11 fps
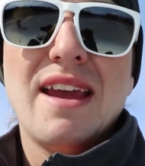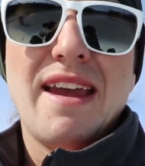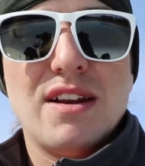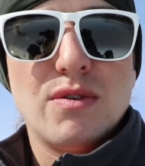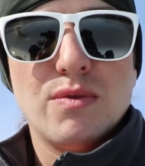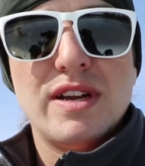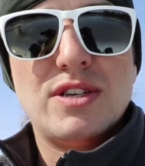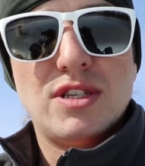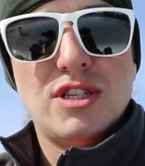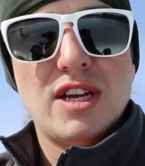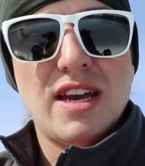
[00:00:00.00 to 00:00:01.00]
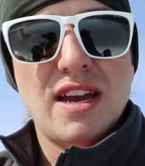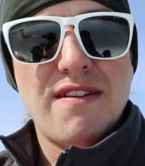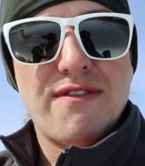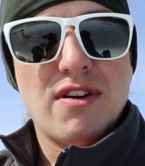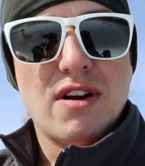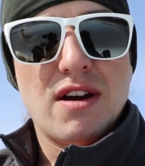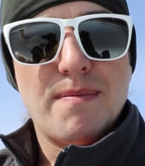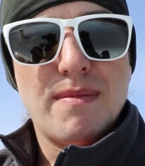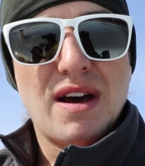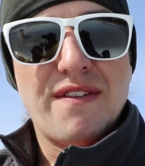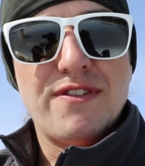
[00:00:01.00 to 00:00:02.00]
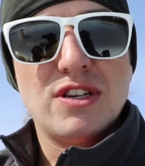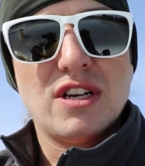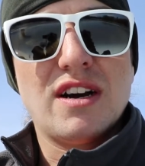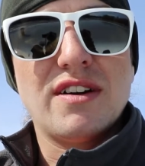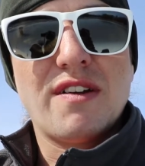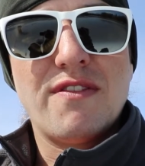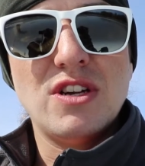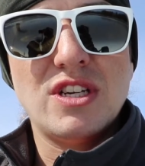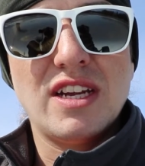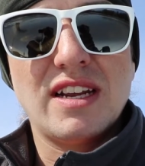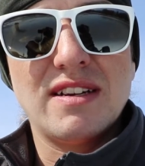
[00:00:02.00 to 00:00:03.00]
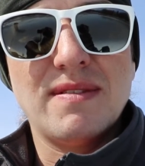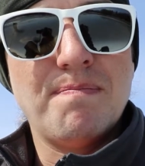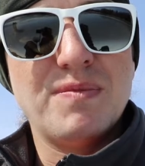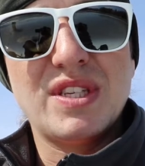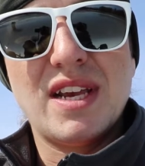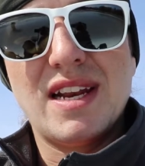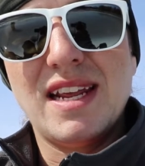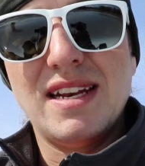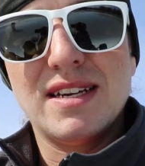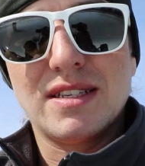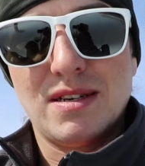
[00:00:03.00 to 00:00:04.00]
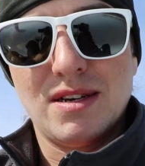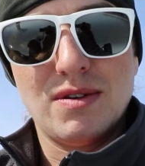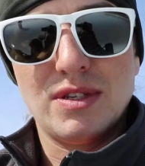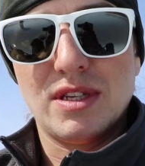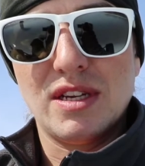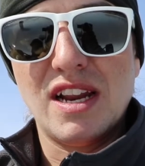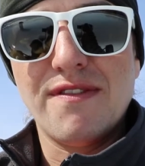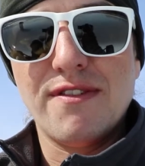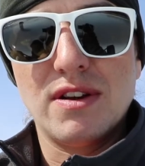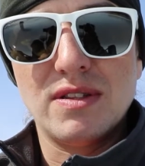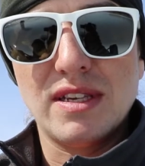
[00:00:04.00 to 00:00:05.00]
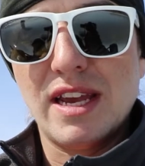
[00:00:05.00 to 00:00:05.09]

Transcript: I know Rich J from Fishaholic Fishing said he doesn't notice the difference,